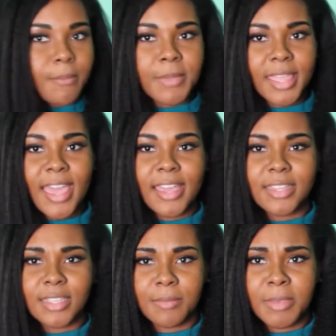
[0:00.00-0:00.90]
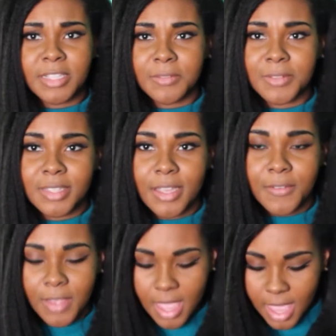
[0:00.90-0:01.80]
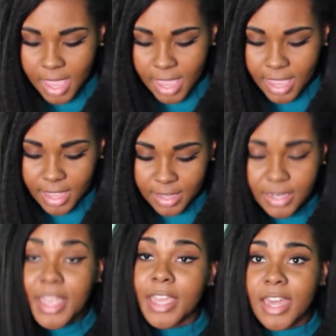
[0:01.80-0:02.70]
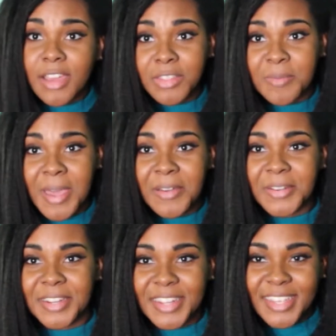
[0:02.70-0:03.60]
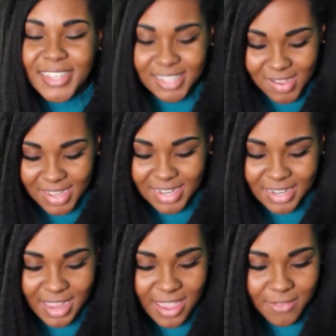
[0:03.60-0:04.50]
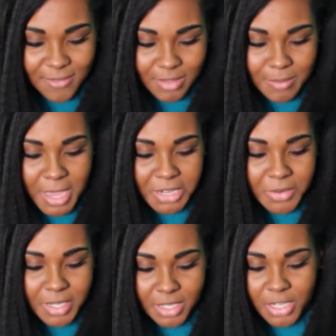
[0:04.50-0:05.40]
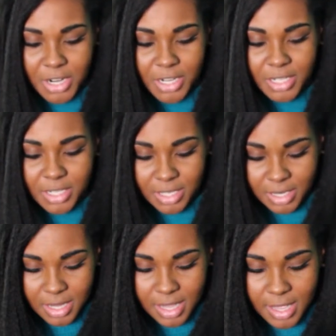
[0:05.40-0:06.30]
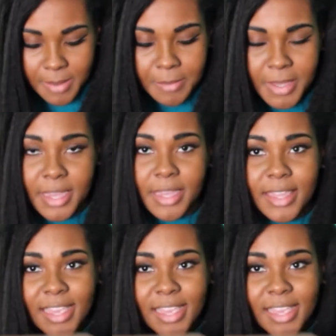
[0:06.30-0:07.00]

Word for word: my cat is like messing with stuff and it cut out the power so I didn't have a battery to charge but